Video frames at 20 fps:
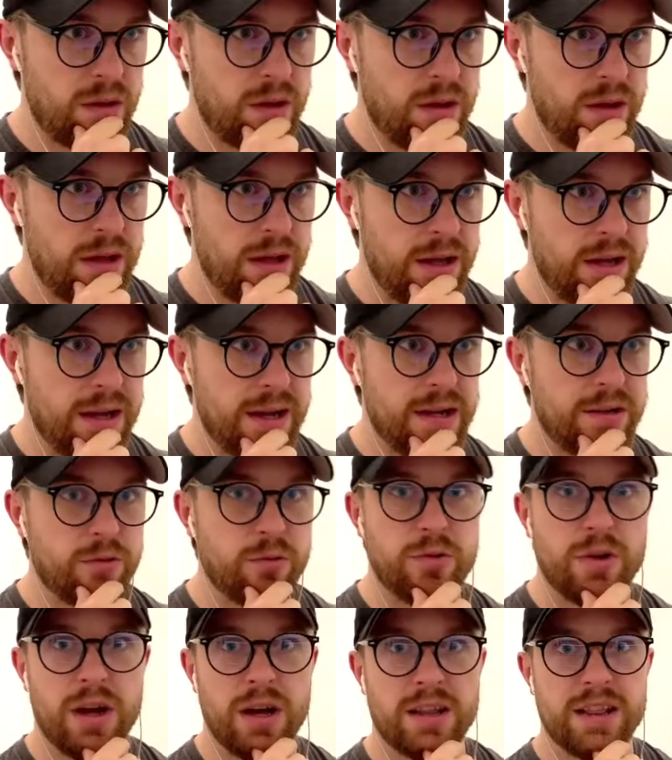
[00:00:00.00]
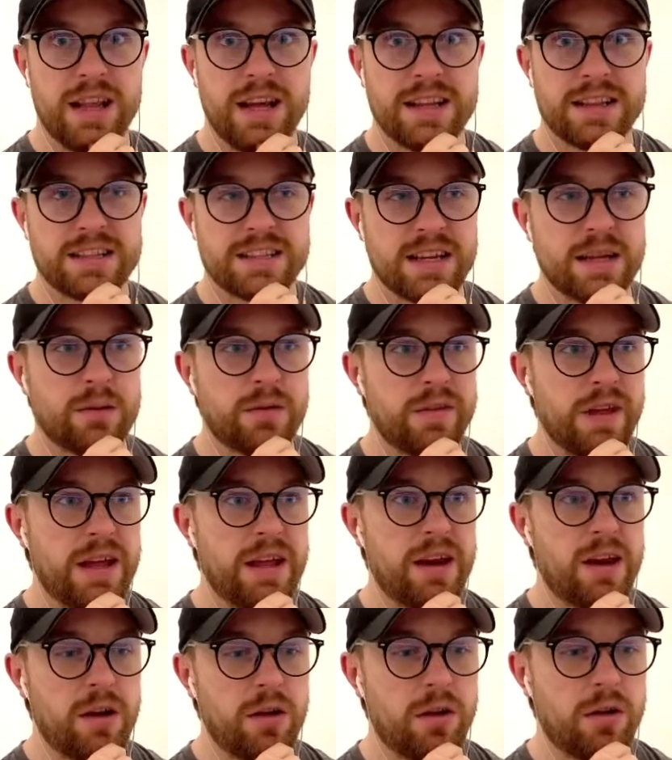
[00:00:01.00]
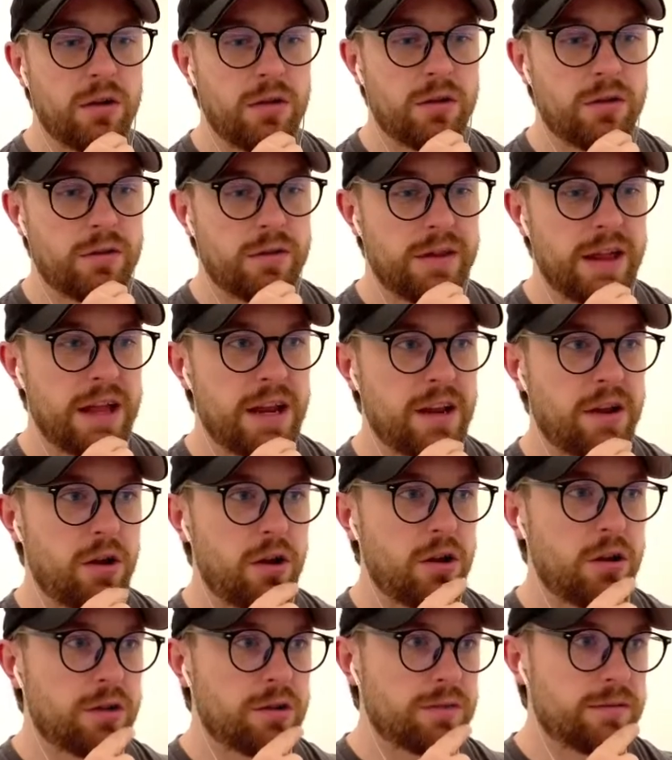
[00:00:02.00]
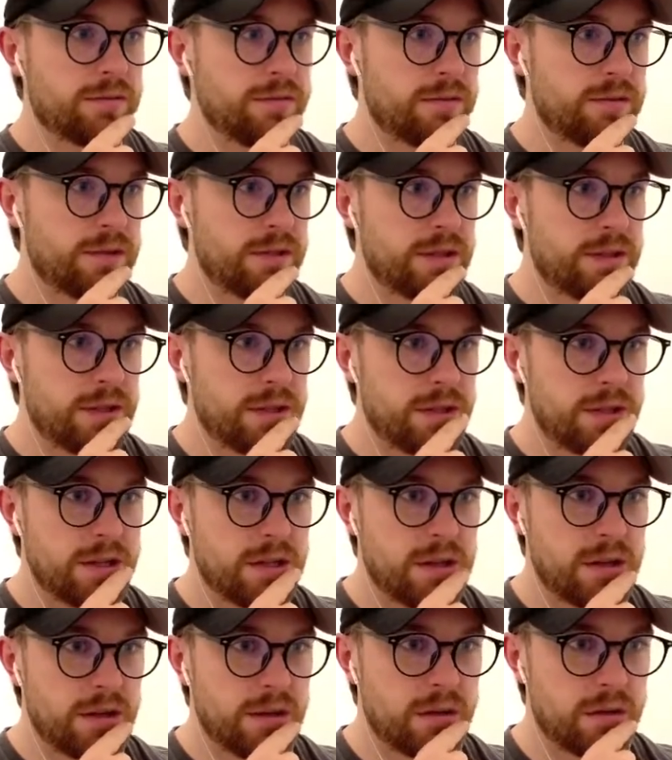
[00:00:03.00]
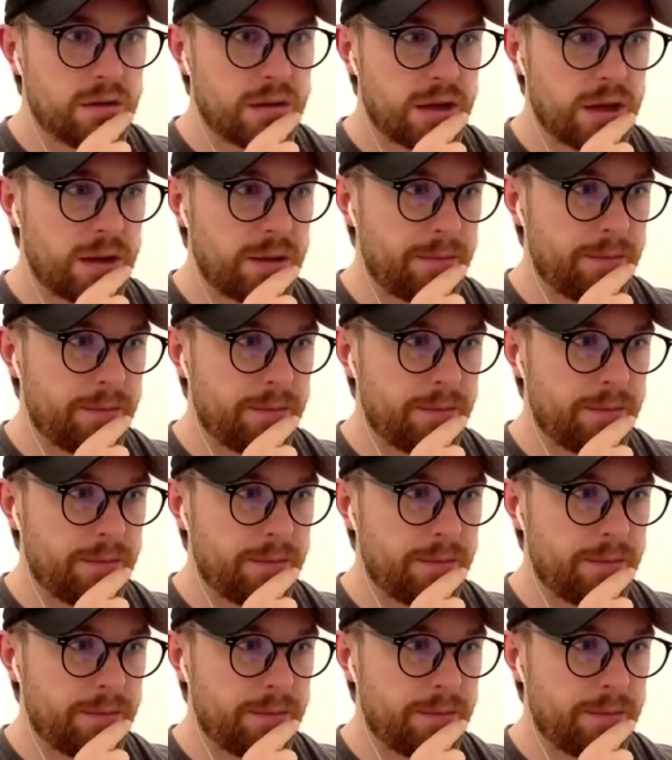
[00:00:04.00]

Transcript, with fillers: And I do not like the sound of that at all. That at all. Okay.